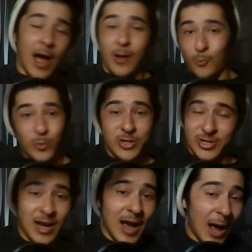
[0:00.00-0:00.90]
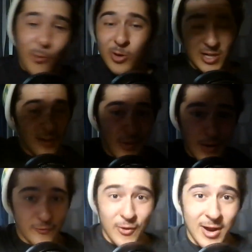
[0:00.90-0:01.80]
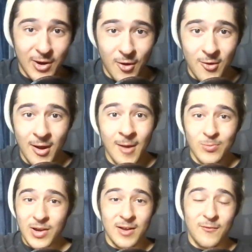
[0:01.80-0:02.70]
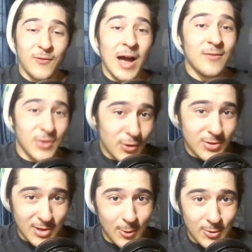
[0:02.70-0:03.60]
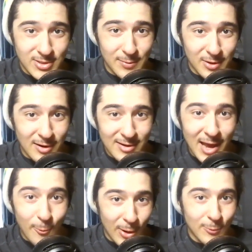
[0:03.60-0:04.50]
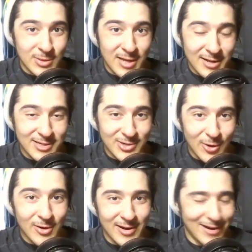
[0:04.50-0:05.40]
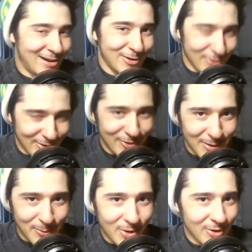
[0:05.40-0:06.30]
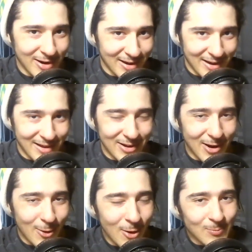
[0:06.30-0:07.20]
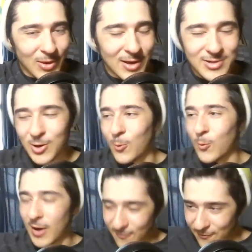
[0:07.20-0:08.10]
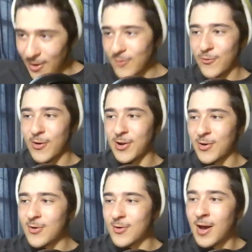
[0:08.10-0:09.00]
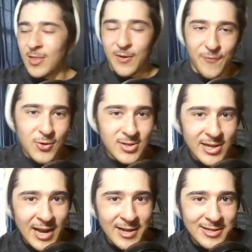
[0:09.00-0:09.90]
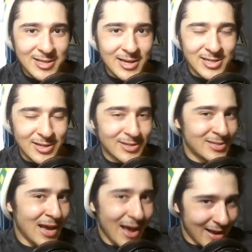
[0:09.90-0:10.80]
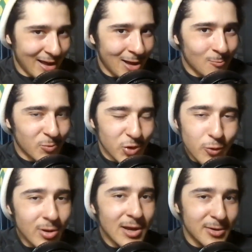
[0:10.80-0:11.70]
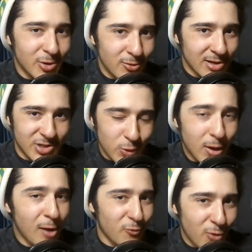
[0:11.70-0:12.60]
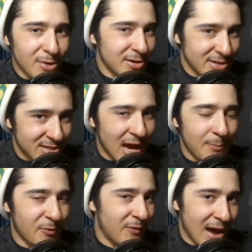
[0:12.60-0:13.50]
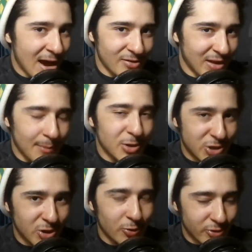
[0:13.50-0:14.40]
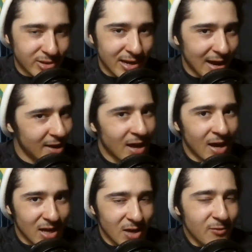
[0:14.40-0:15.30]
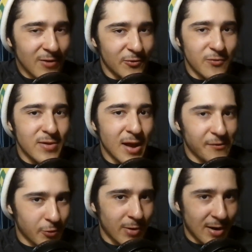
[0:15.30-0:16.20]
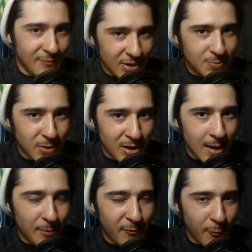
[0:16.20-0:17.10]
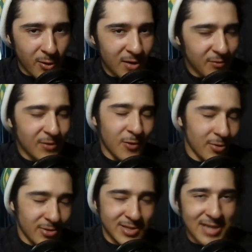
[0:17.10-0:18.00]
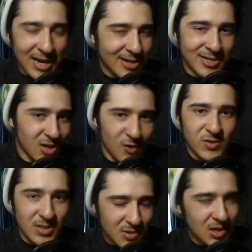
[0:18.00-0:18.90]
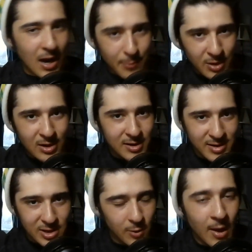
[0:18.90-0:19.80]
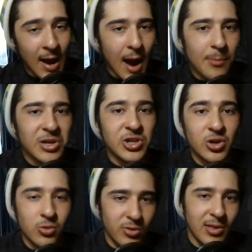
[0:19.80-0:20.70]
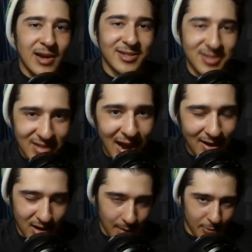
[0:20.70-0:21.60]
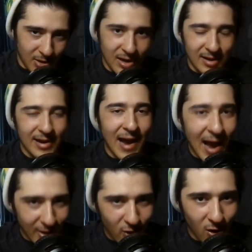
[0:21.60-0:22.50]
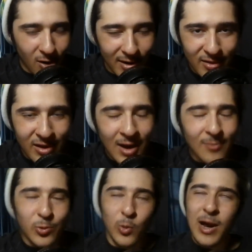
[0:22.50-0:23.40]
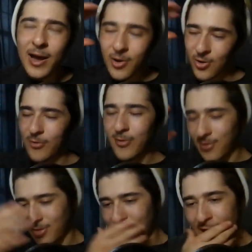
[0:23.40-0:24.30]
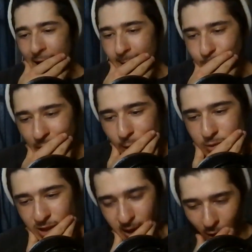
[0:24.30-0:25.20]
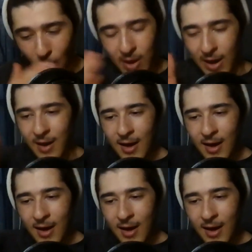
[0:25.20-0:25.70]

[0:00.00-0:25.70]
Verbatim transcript: I wish, I wish I found Frank Kern like five years ago or something like that when I was getting started in internet marketing, you know. And so when I found Frank Kern, the first thing that he says is, "Hey." You can do this. You can run this type of ad that I'm going to show you today, even if you've never ran a Facebook ad before, even if all this techie stuff seems complicated to you. I'm going to show you that it's not complicated at all. And when I heard that, I was like, okay,